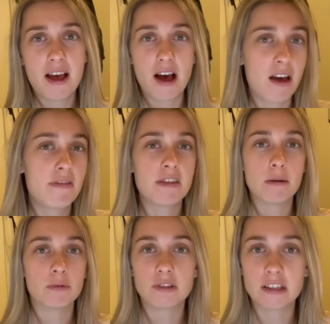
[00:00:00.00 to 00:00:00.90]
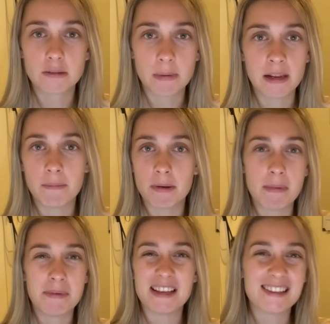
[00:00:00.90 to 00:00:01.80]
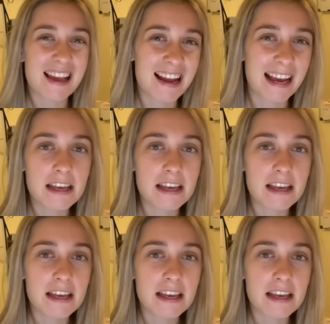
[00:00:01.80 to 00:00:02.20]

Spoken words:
I think they want 6 billion, but maybe they're saying